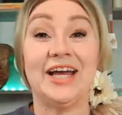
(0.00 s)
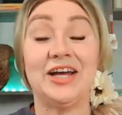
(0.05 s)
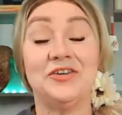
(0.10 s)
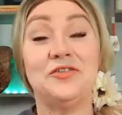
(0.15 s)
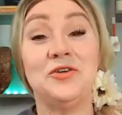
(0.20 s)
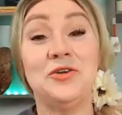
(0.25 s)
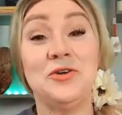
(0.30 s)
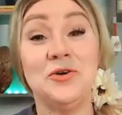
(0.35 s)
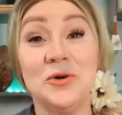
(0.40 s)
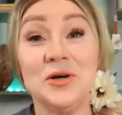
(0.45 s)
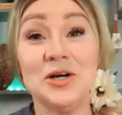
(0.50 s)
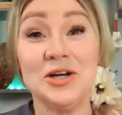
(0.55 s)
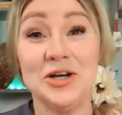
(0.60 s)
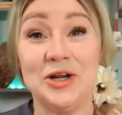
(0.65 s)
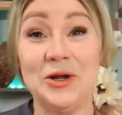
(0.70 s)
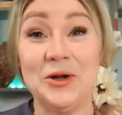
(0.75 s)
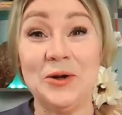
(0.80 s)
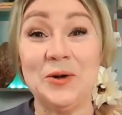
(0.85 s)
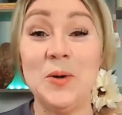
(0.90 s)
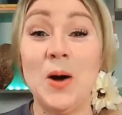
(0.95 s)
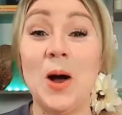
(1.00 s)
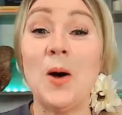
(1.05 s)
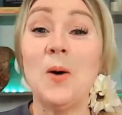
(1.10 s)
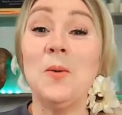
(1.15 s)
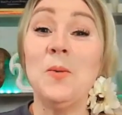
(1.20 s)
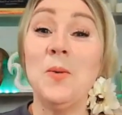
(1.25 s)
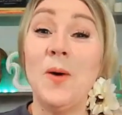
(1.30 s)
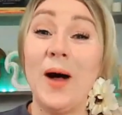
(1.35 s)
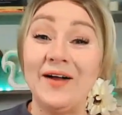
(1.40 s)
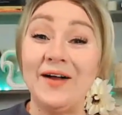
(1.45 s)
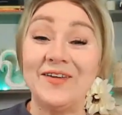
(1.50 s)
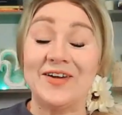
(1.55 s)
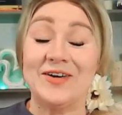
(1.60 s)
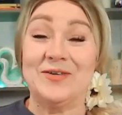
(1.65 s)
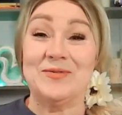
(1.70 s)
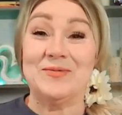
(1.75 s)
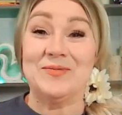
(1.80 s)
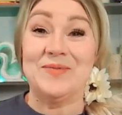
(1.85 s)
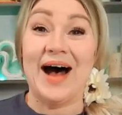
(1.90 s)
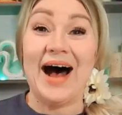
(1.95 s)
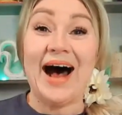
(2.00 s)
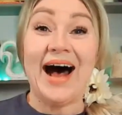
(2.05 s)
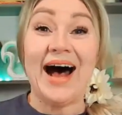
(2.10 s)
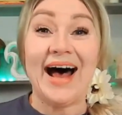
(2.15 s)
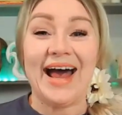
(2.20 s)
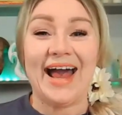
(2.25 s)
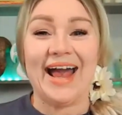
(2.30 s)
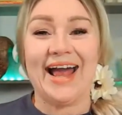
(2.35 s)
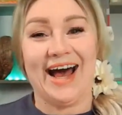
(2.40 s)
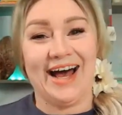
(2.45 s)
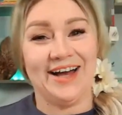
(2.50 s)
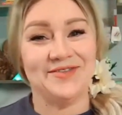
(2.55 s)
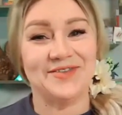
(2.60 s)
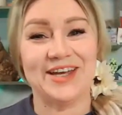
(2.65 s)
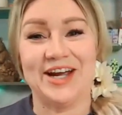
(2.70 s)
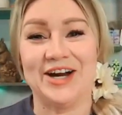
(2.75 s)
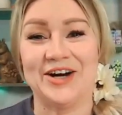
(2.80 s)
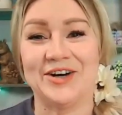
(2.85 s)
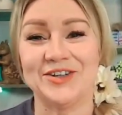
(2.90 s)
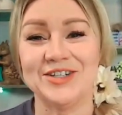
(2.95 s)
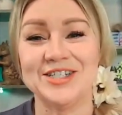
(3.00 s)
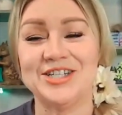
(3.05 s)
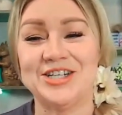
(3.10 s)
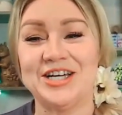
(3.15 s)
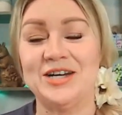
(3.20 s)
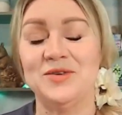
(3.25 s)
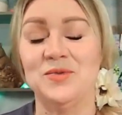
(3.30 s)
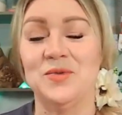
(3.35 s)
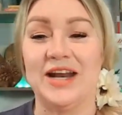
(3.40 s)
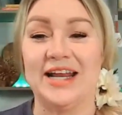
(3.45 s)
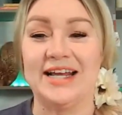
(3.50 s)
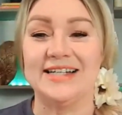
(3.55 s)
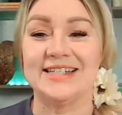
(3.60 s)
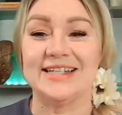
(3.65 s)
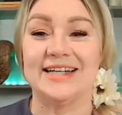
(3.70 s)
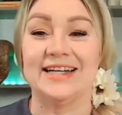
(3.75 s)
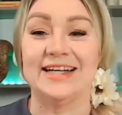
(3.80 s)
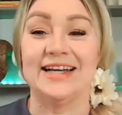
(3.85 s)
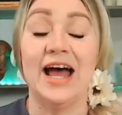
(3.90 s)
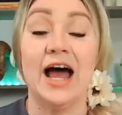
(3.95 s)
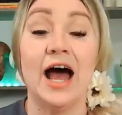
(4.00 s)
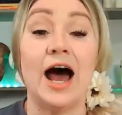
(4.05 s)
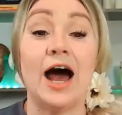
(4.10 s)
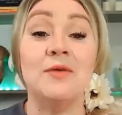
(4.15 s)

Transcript: If you're new, welcome. Hi, I'm Carol Jean Whittington.